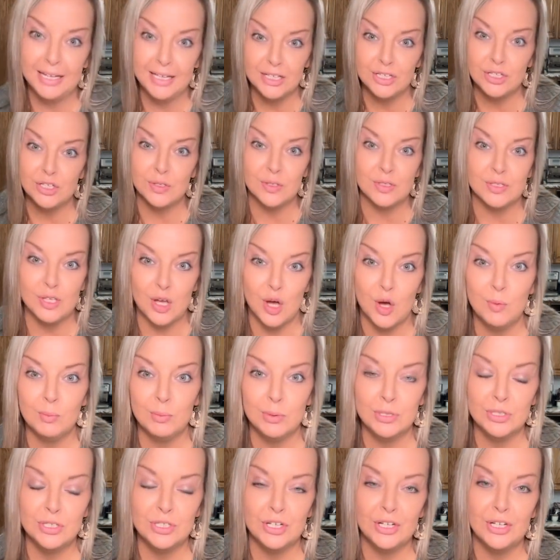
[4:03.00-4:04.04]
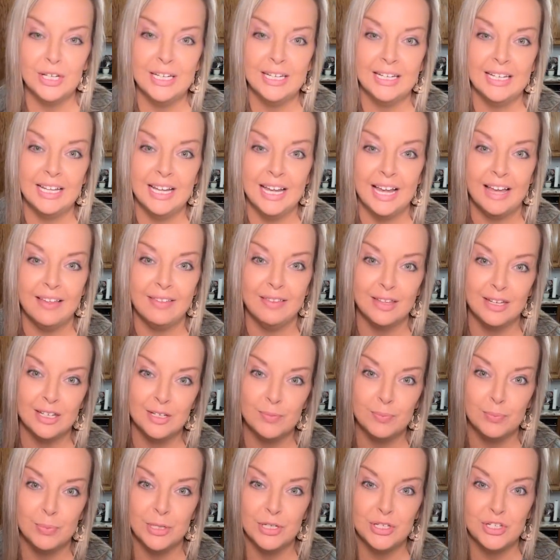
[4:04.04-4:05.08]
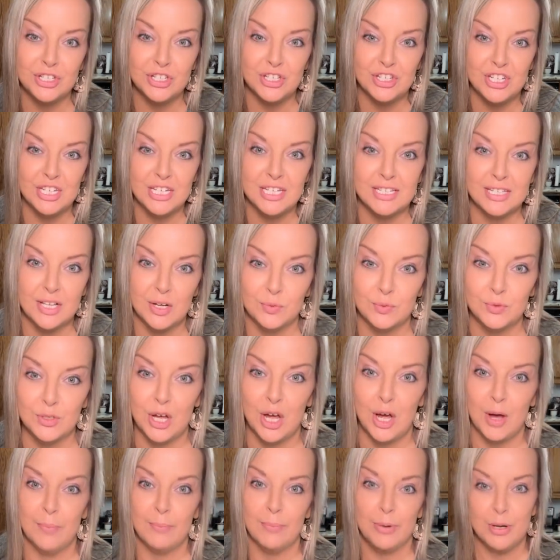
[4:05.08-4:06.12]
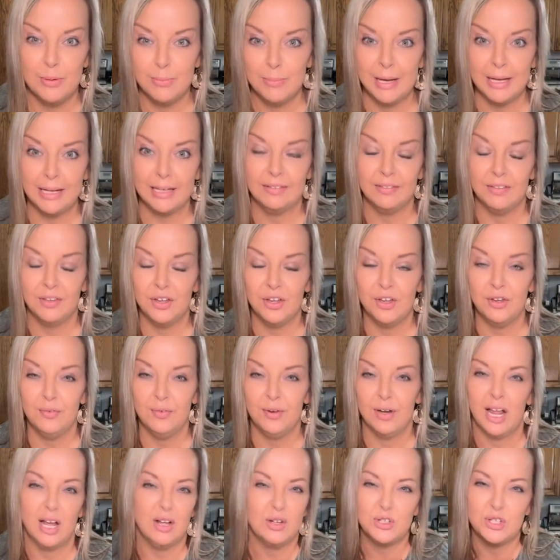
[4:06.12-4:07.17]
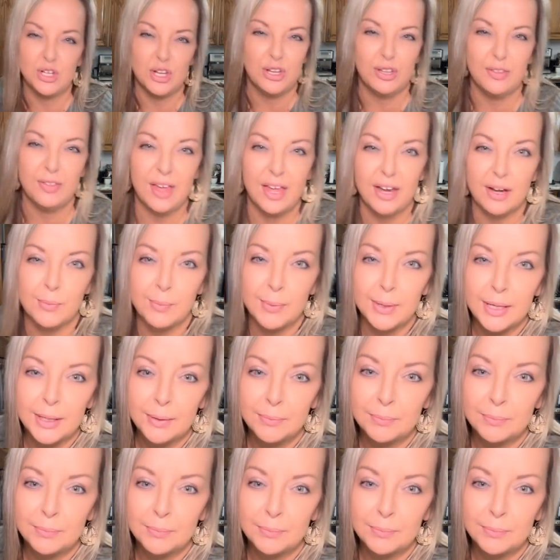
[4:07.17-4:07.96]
till it's almost done and then put your cheese on top. Put it back in the oven. I'll show you that in a minute.